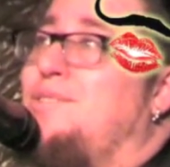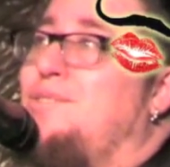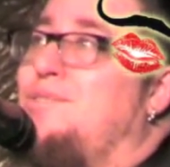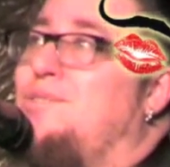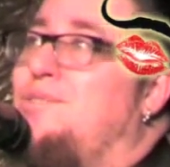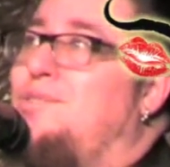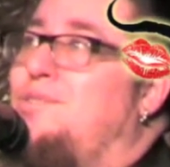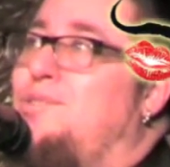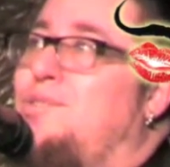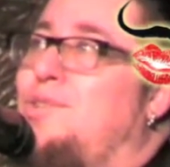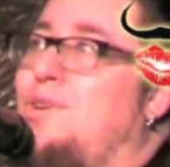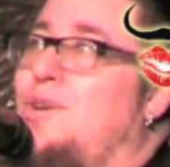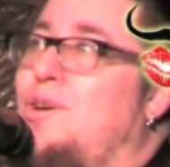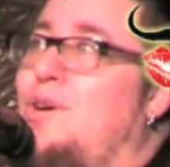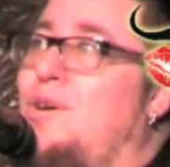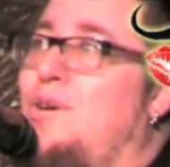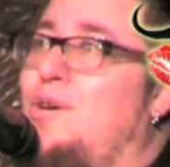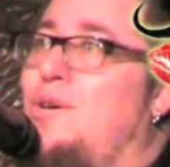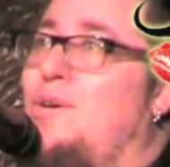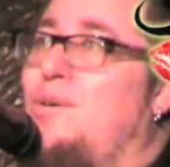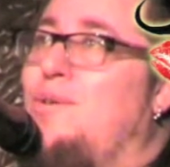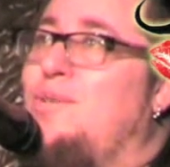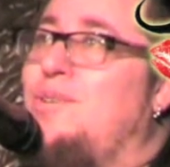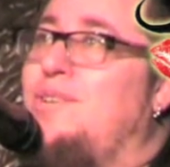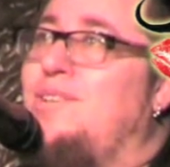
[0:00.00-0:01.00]

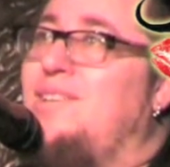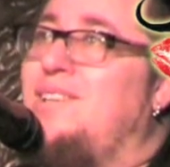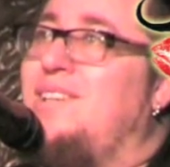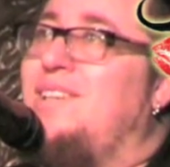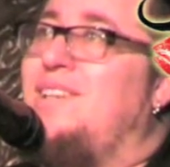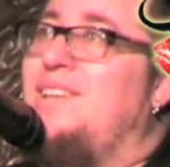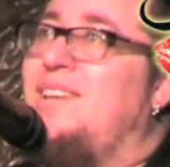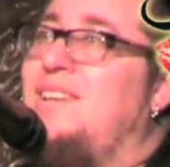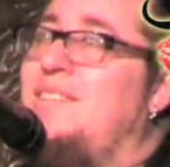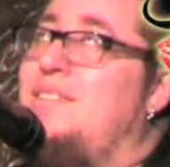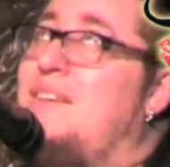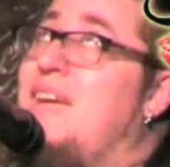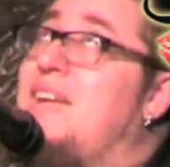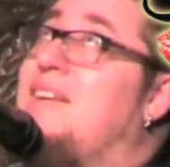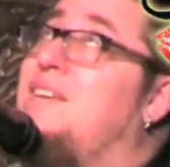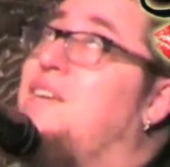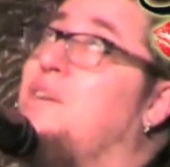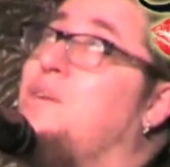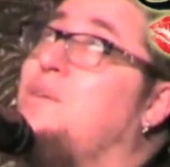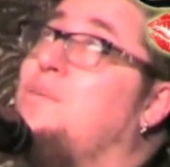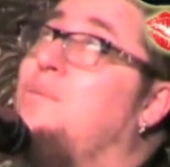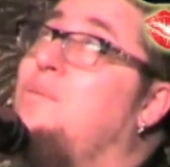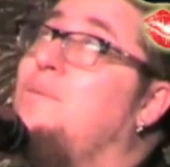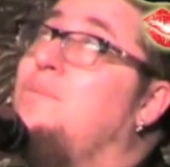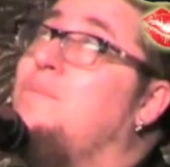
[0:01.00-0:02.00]
So, thank
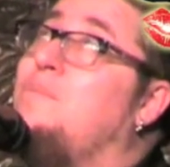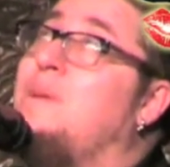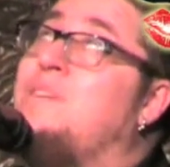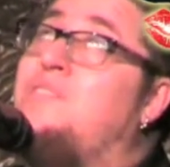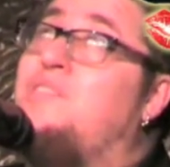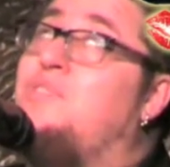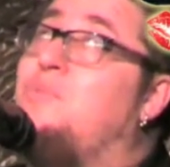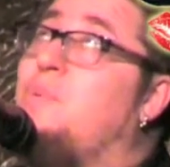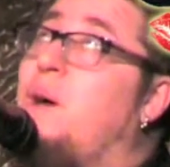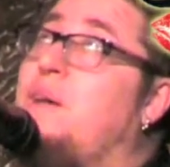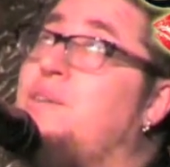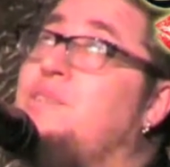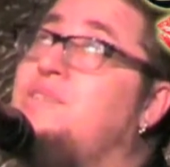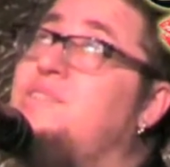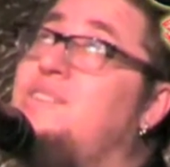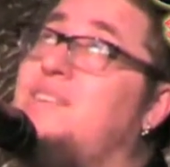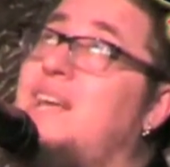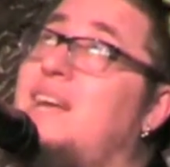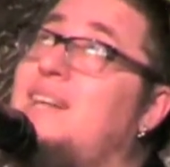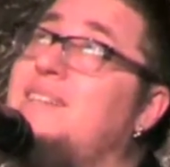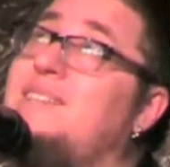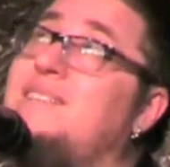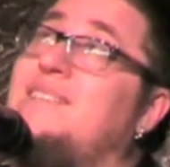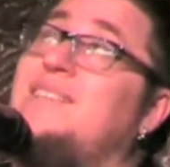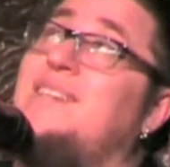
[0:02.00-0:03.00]
you, Mrs.
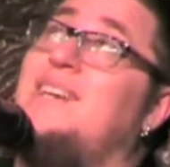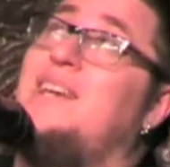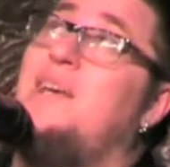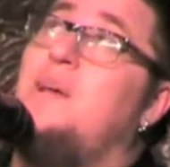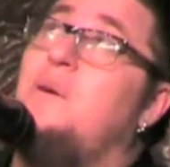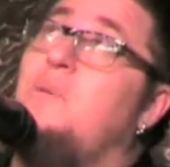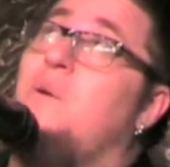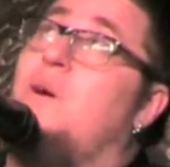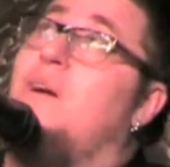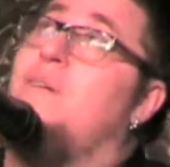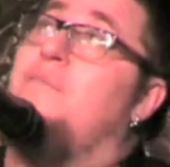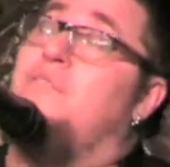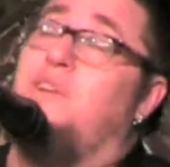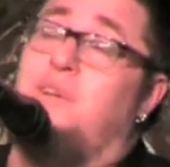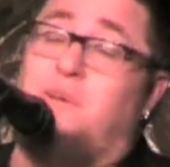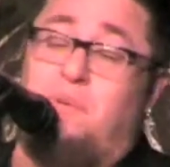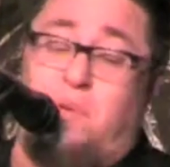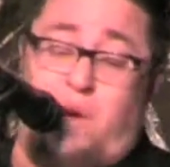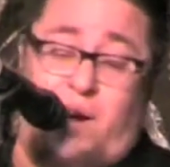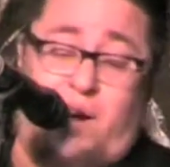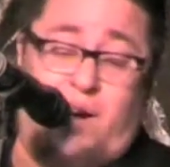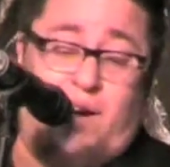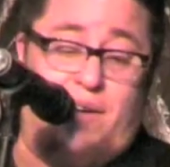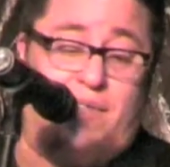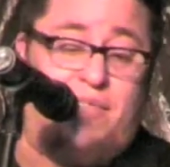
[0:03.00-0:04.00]
Wetterset, wherever
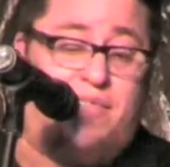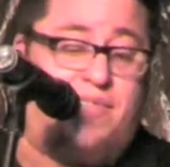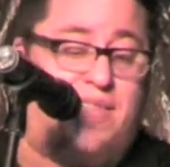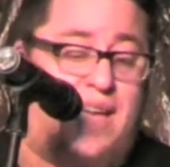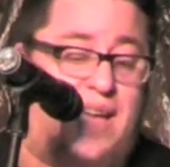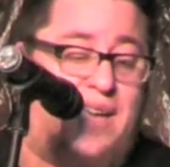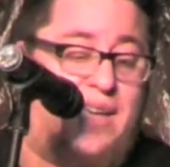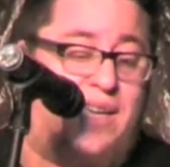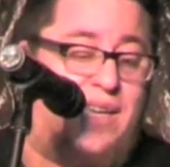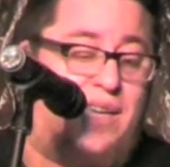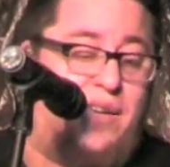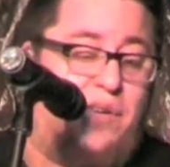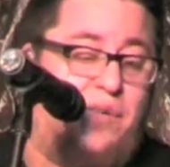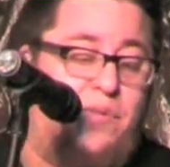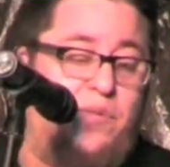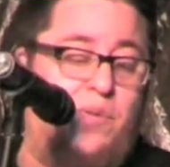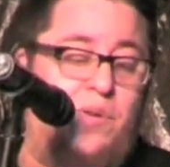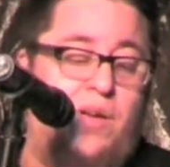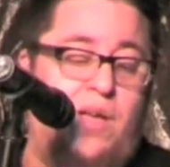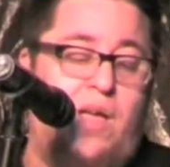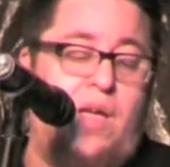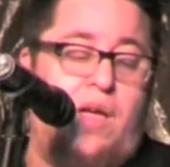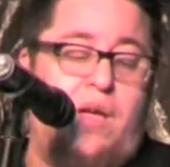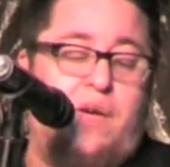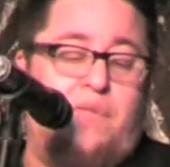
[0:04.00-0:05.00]
you are, thank
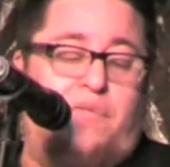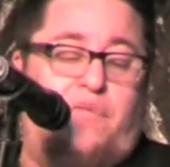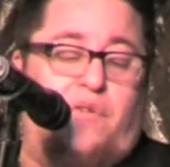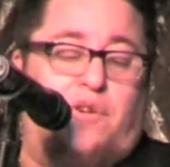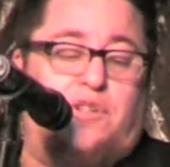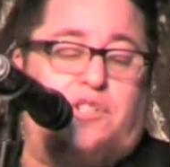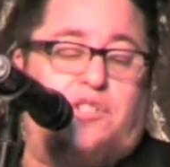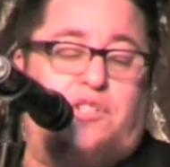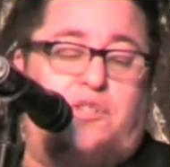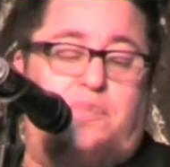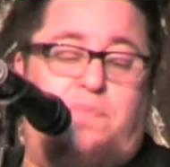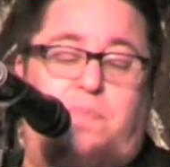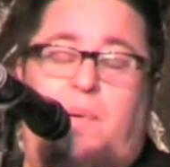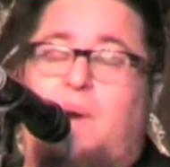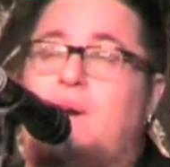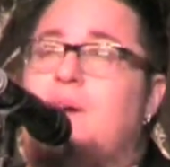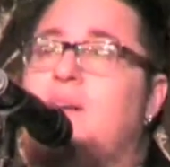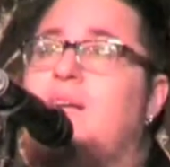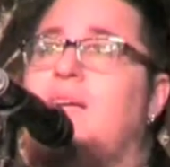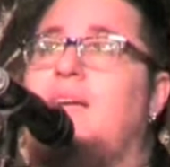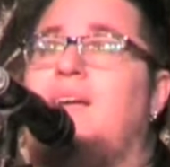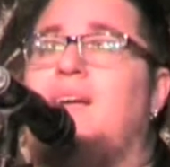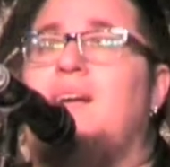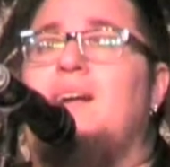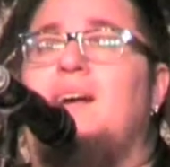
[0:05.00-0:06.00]
you for
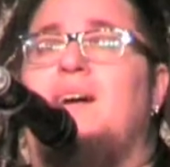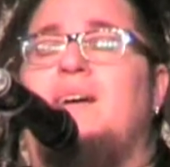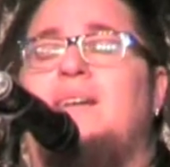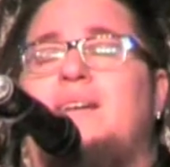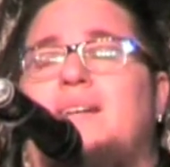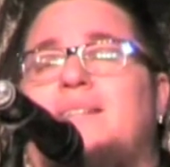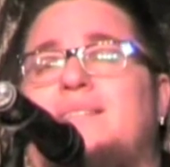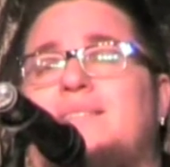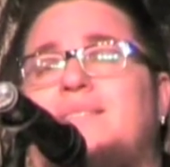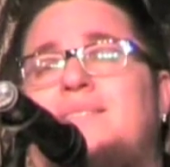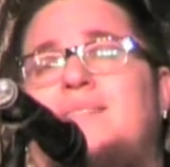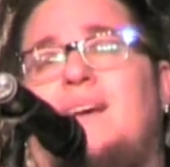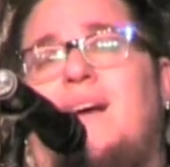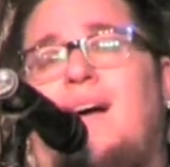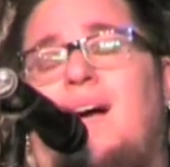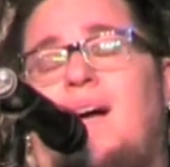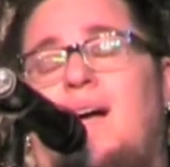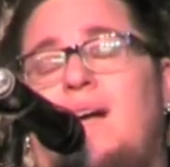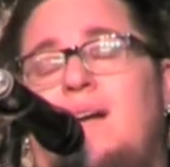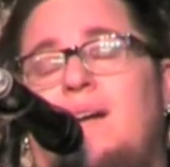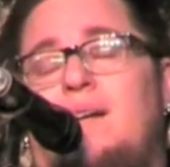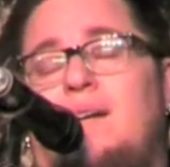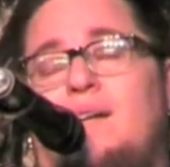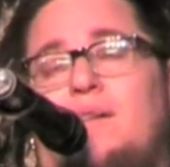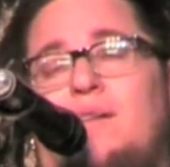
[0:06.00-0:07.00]
sparking an
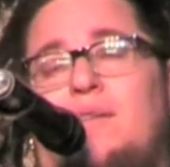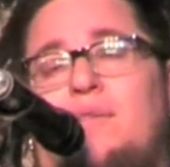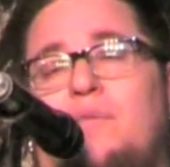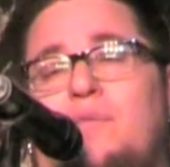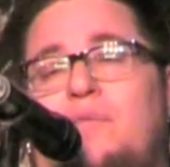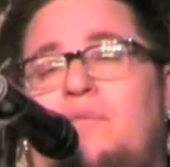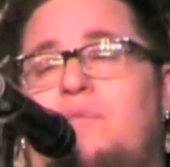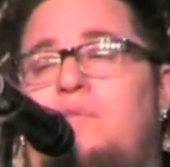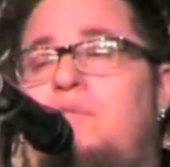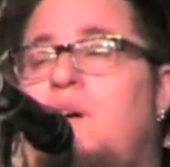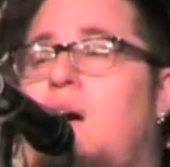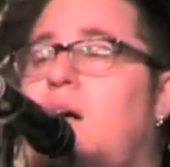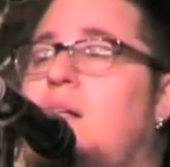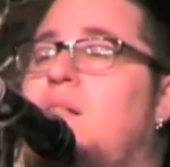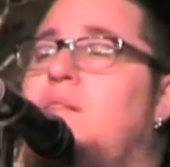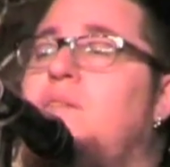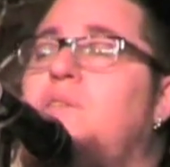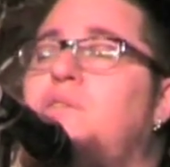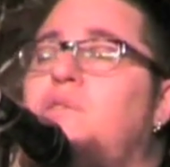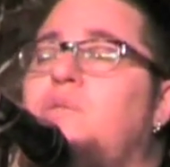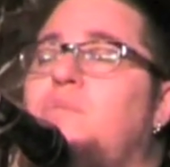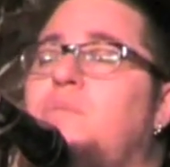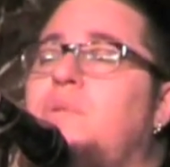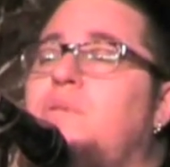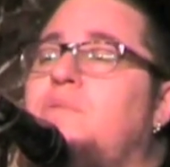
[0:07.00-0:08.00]
entire
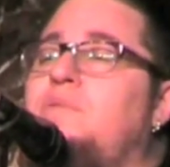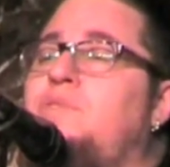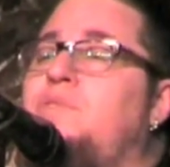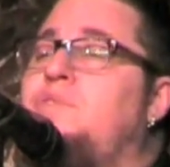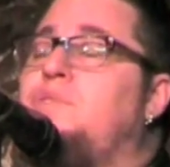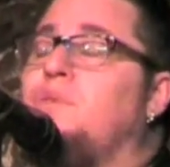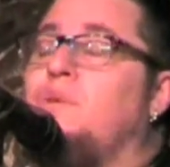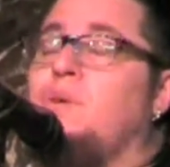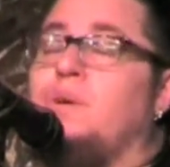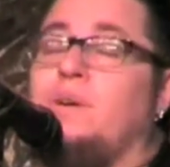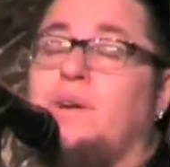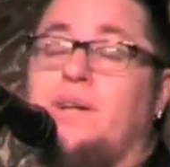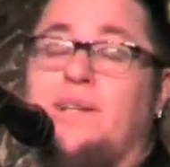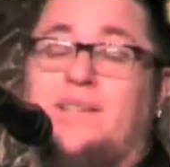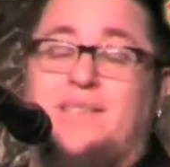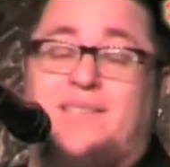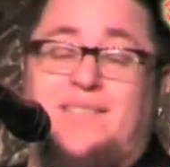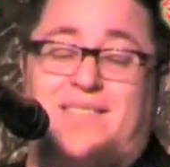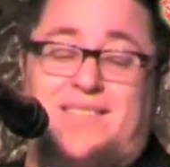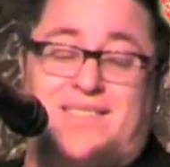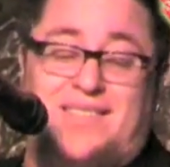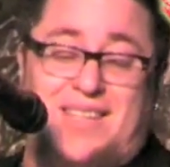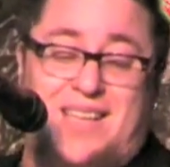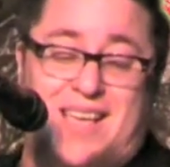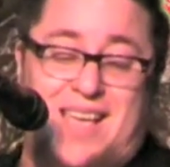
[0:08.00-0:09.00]
volume of
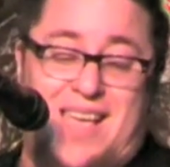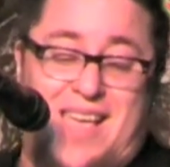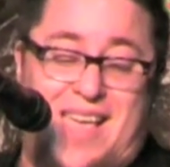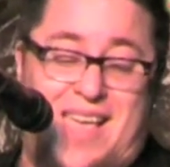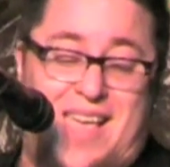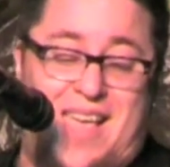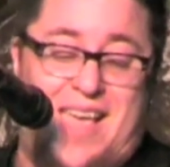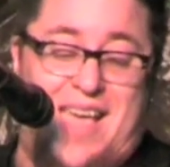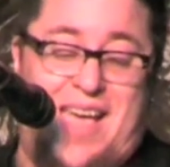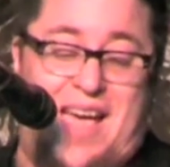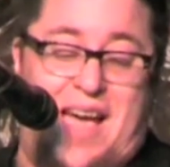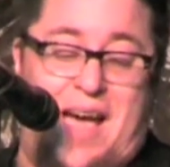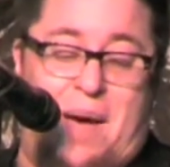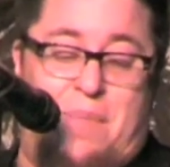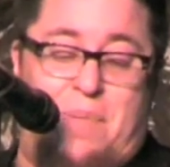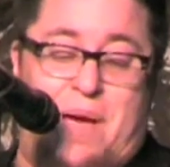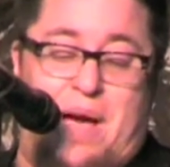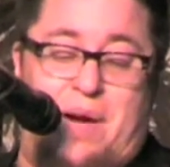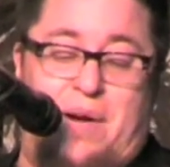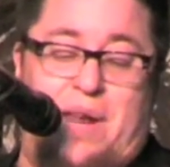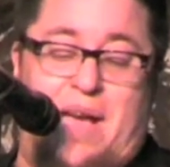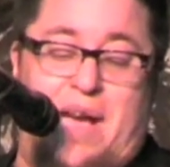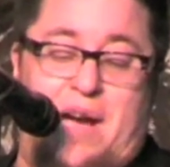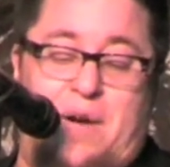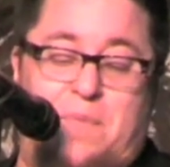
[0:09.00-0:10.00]
stories
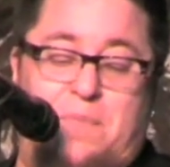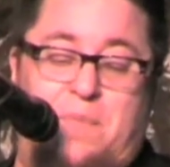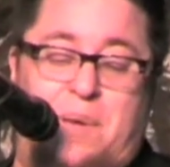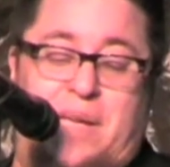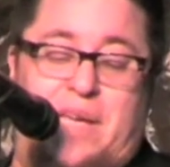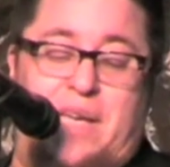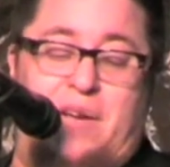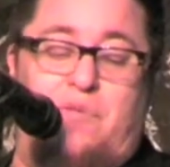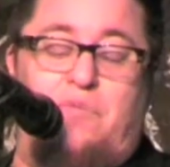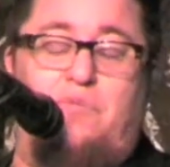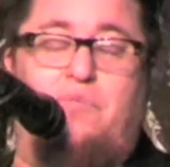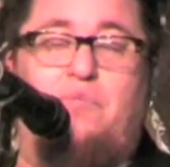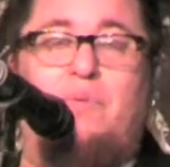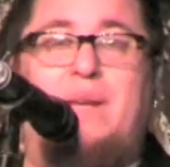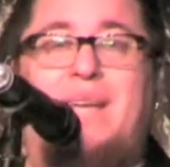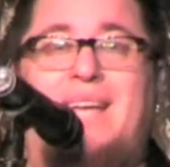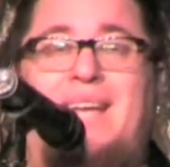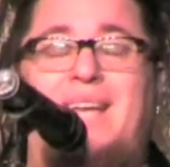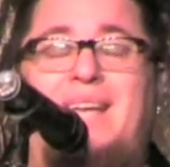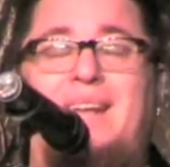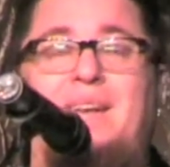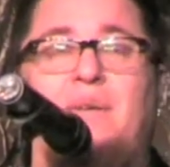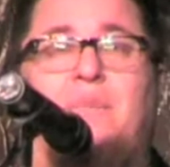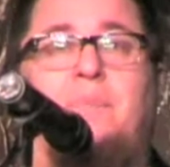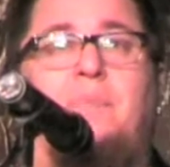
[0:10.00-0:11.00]
about how being
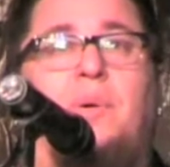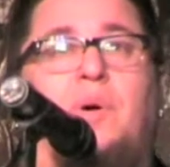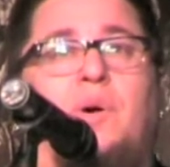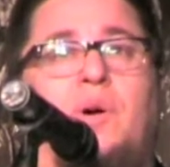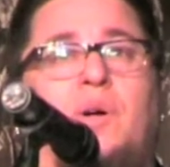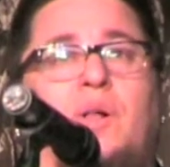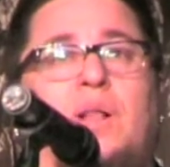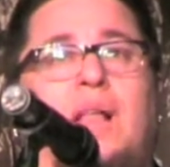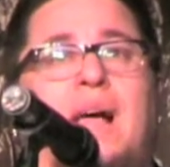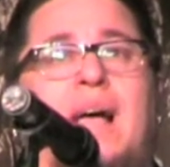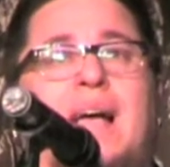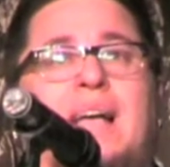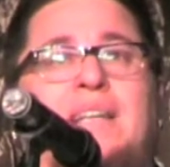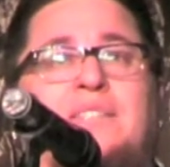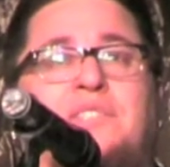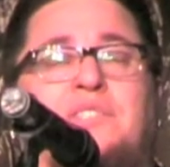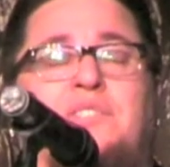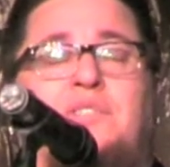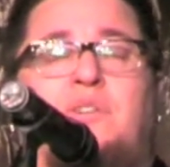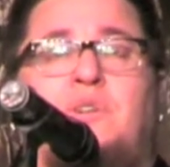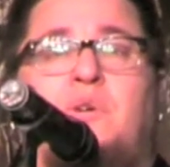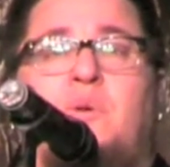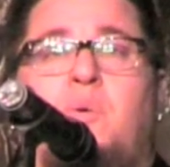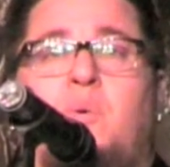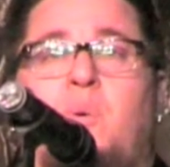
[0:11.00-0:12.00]
readable
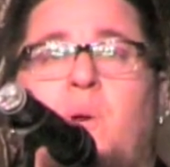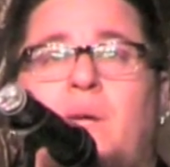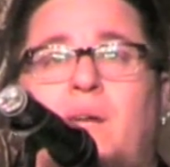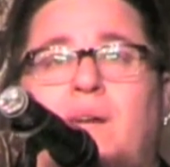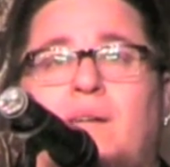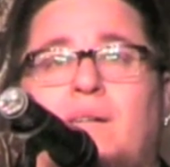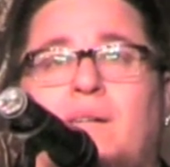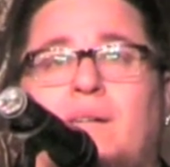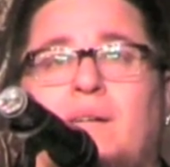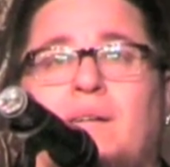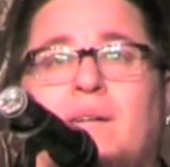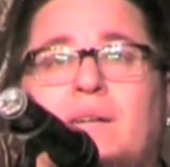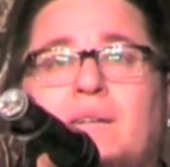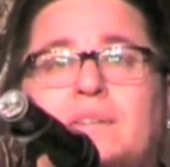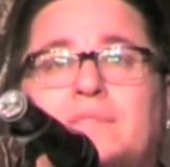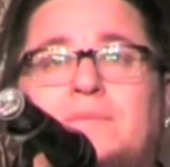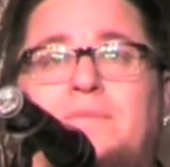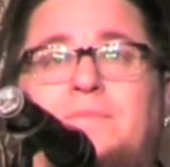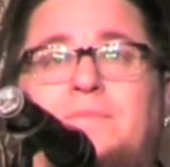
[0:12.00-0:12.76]
as queer,